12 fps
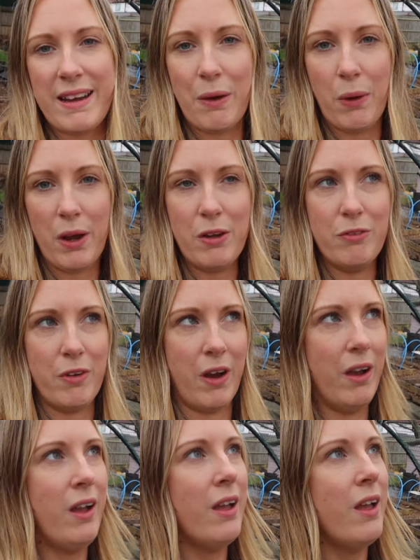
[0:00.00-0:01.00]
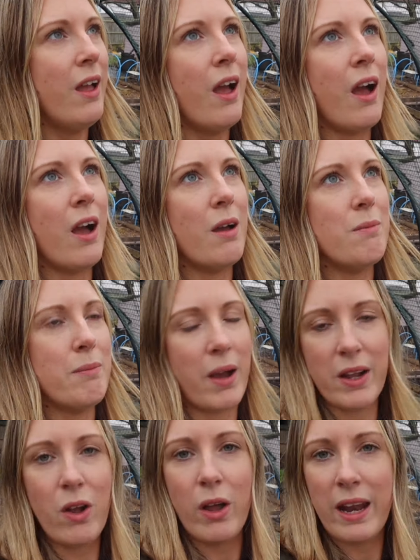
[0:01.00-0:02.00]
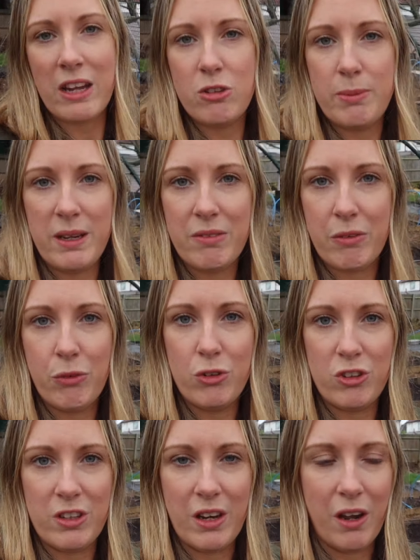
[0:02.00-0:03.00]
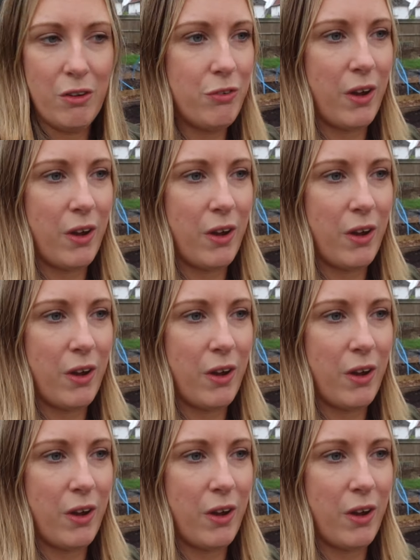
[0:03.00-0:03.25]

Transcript: out over. I can't actually believe I've ordered enough.